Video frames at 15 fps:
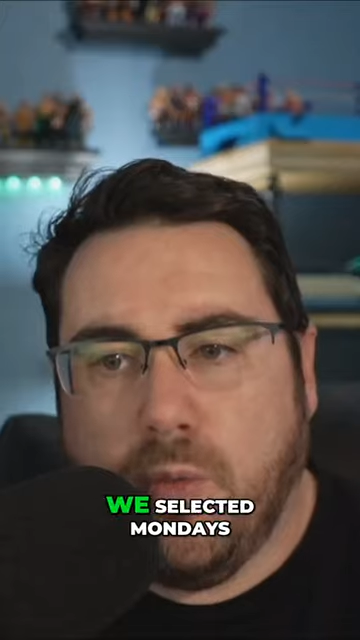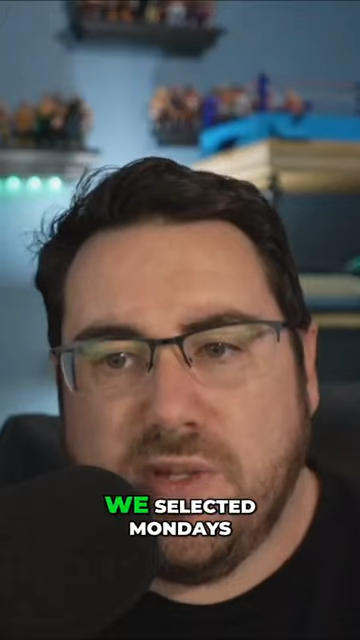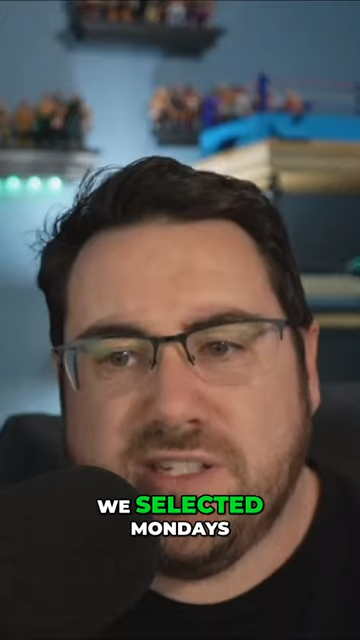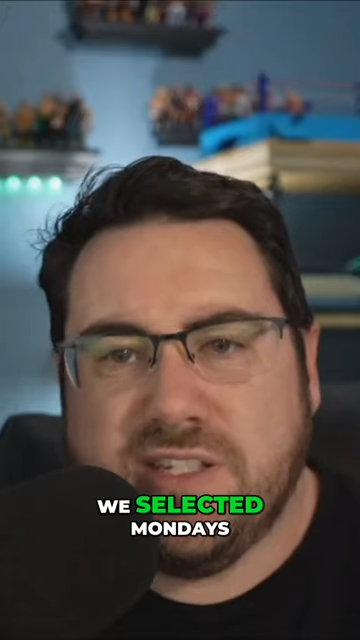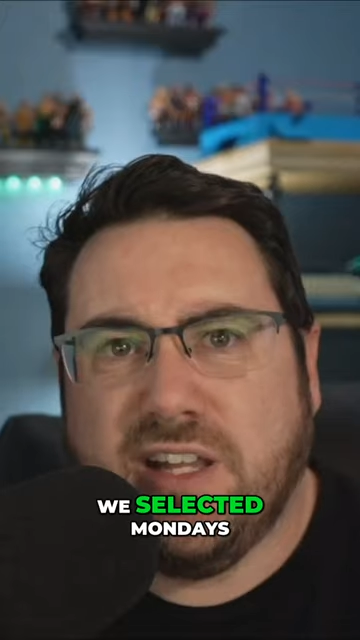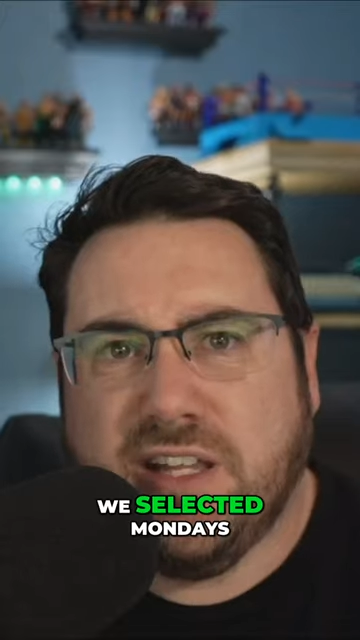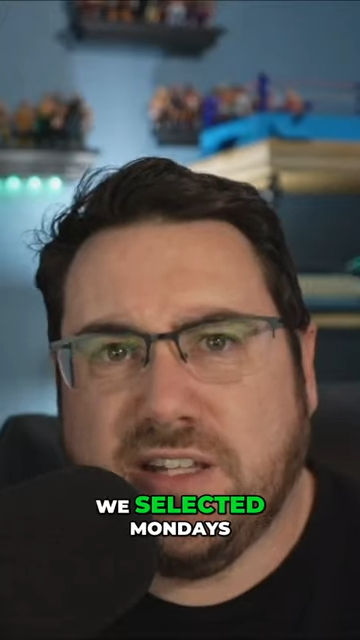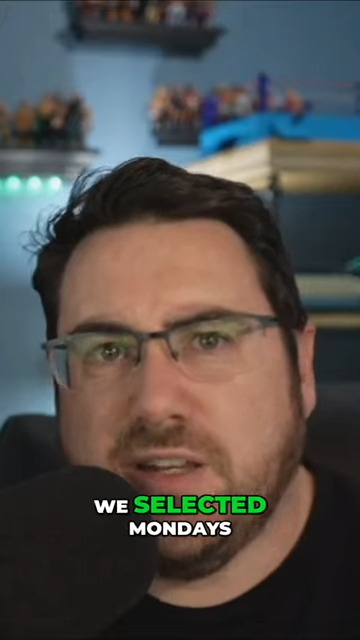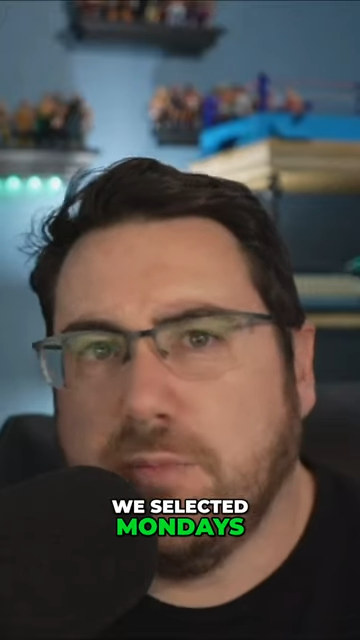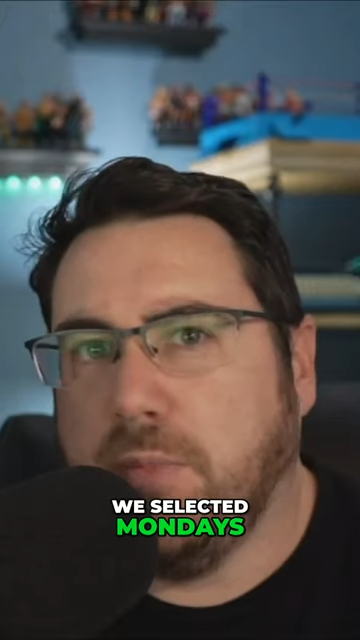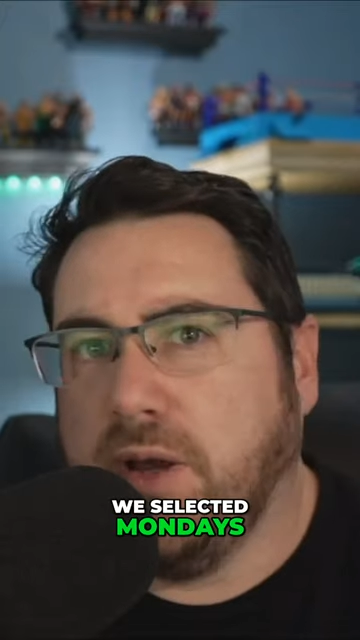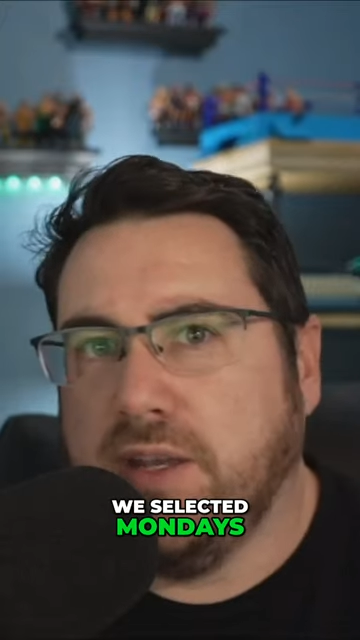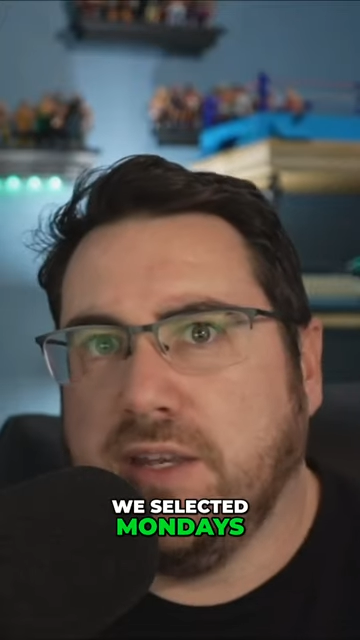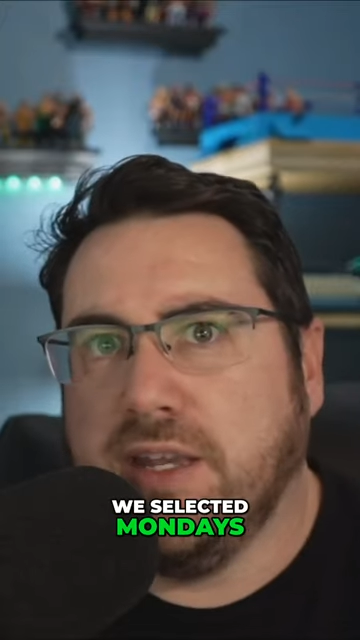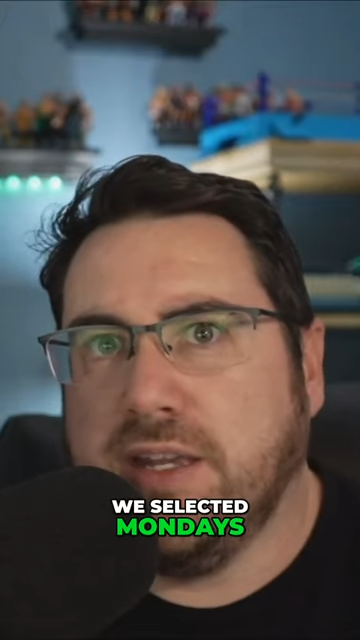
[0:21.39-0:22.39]
selected
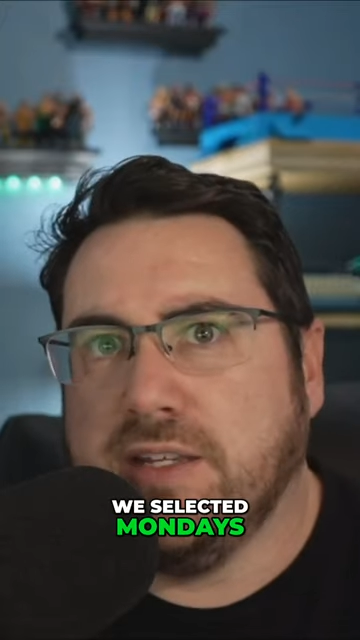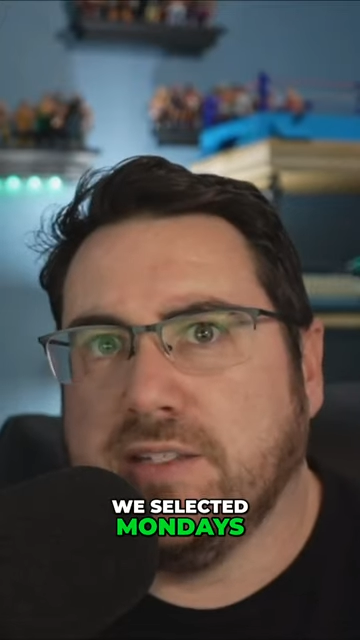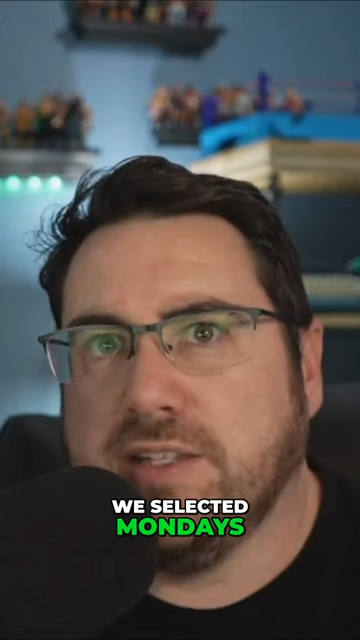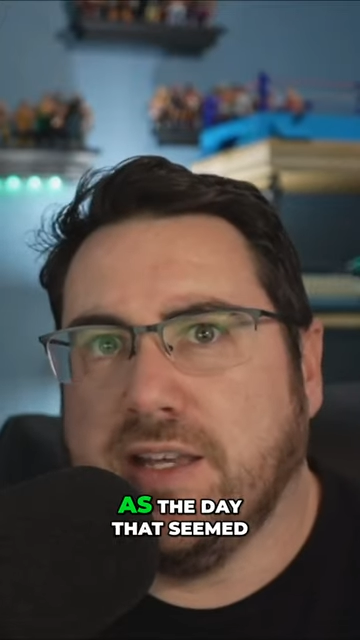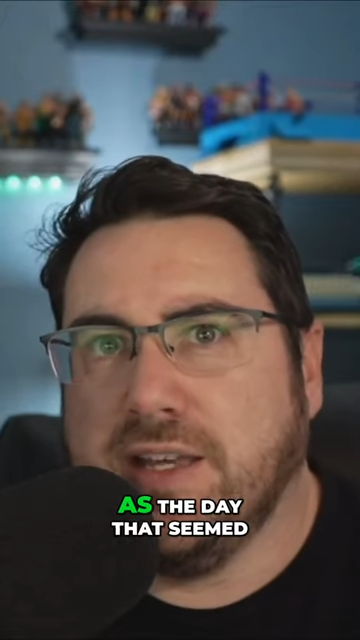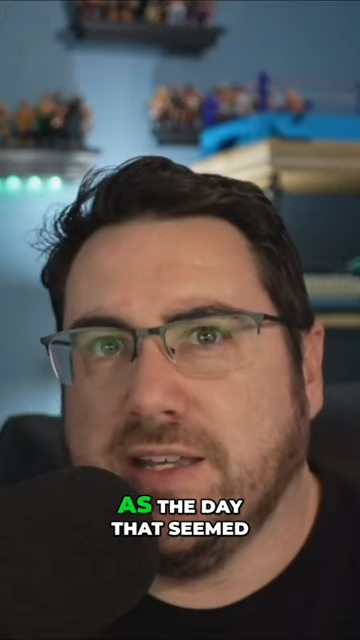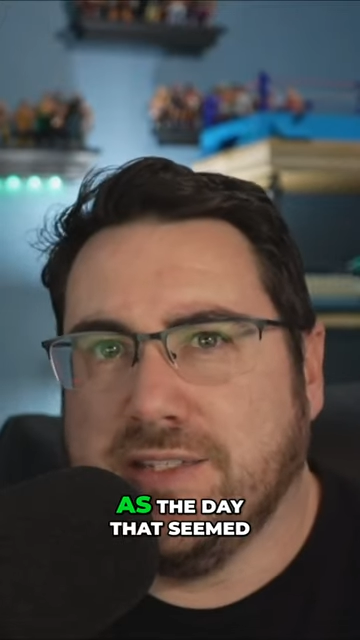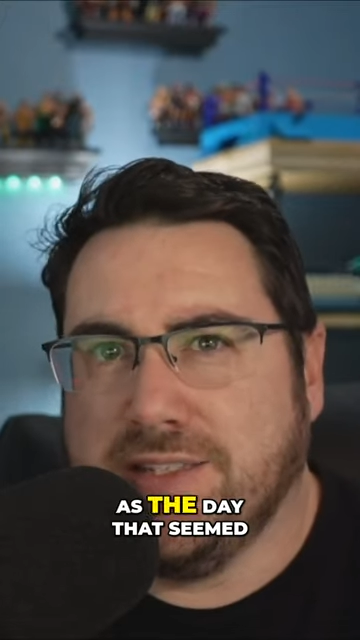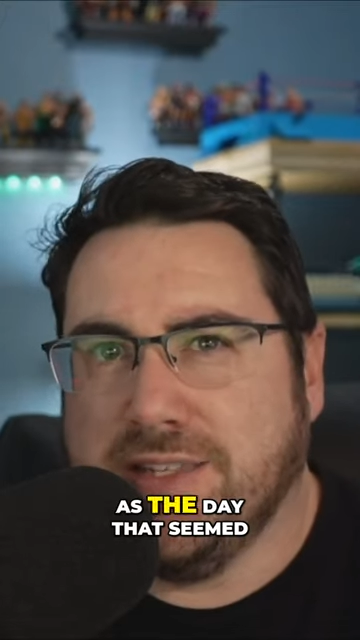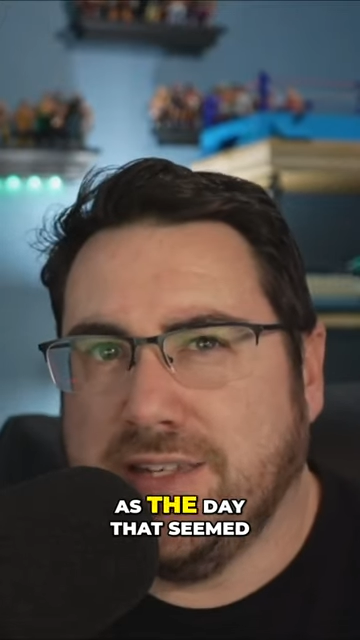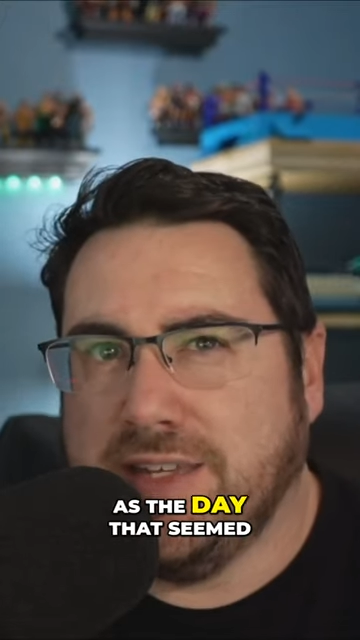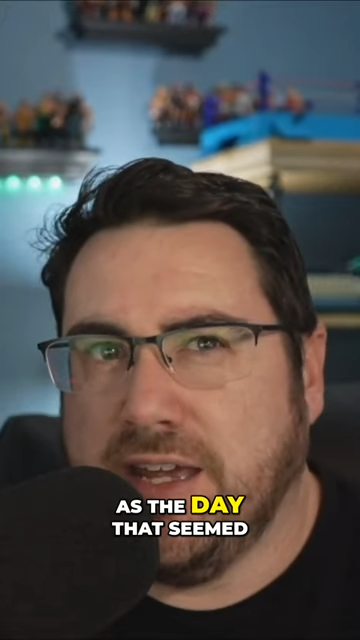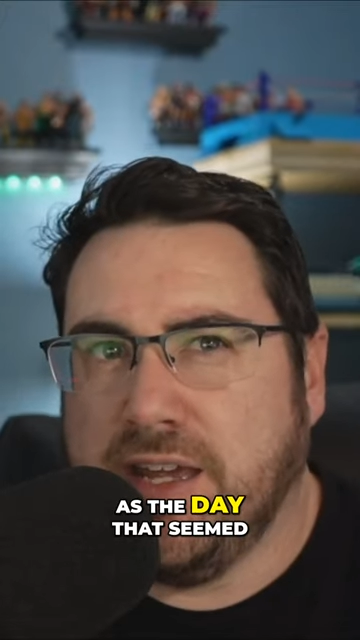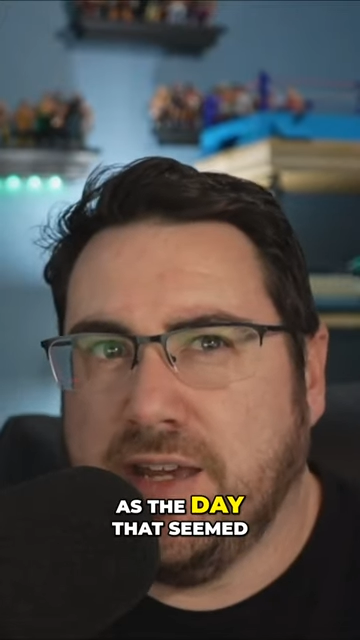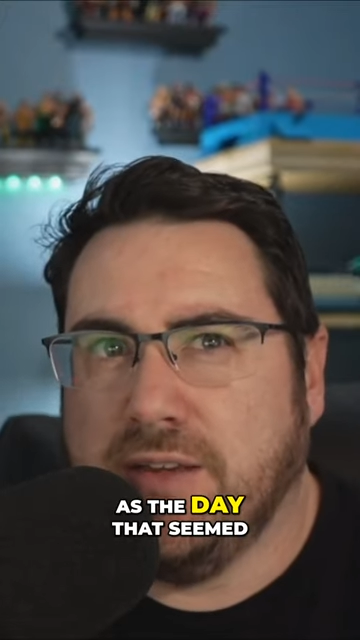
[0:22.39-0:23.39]
Mondays as the
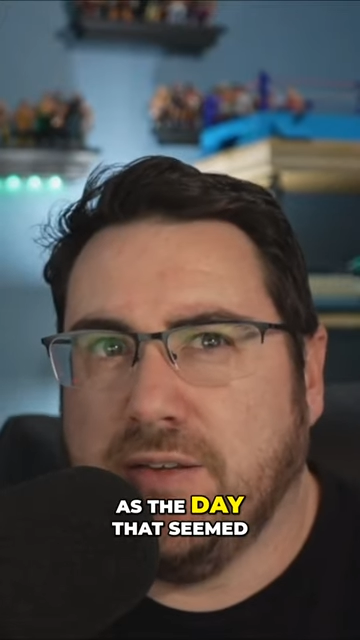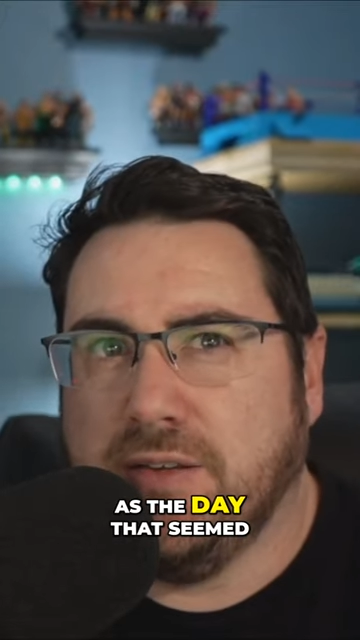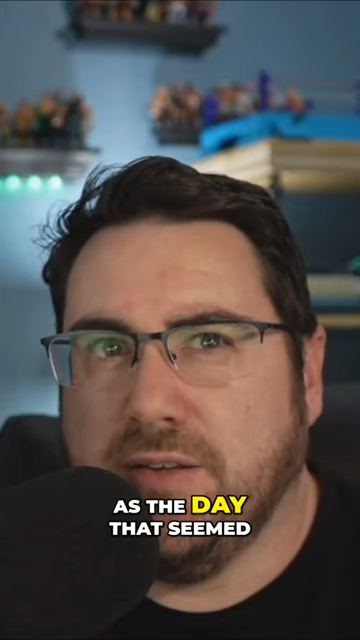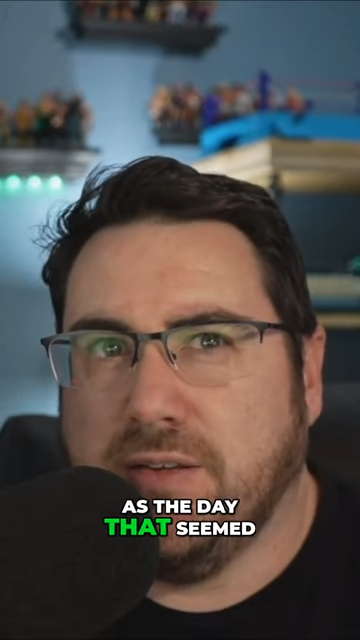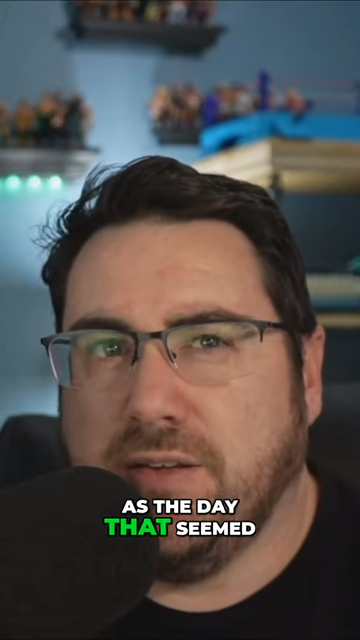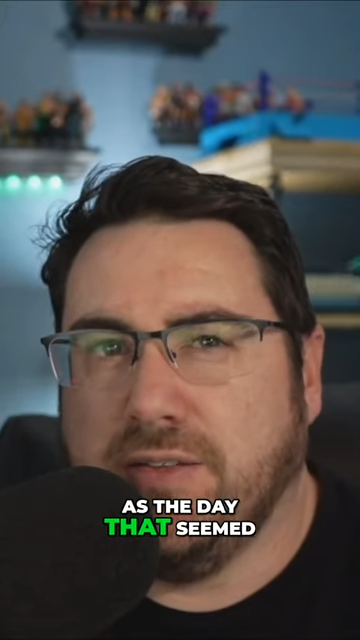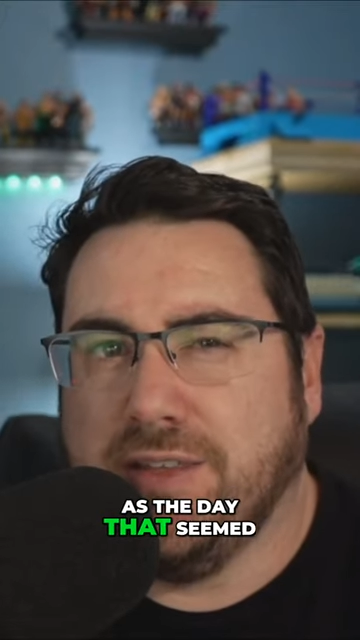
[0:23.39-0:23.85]
day